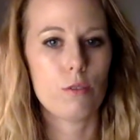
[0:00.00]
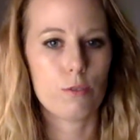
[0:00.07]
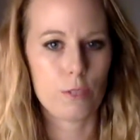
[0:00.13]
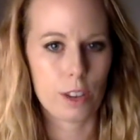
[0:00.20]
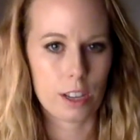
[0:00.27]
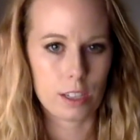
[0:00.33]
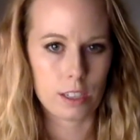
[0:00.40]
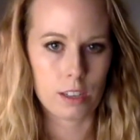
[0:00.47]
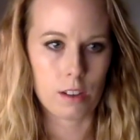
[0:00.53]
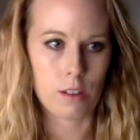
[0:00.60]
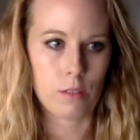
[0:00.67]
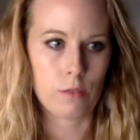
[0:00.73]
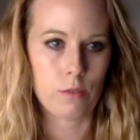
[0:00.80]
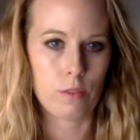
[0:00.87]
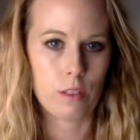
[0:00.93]
phrase
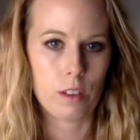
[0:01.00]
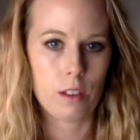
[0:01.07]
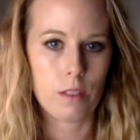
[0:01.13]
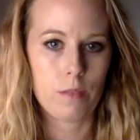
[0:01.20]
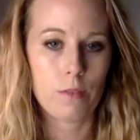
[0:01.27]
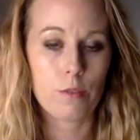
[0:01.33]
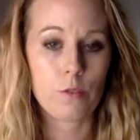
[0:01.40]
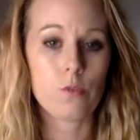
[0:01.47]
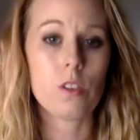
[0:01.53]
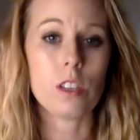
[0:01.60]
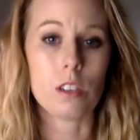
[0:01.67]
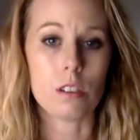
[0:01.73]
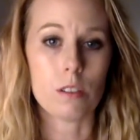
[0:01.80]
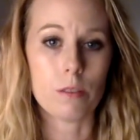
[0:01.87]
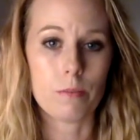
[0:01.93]
of
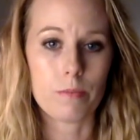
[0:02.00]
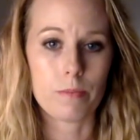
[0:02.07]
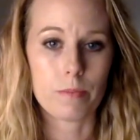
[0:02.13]
fear.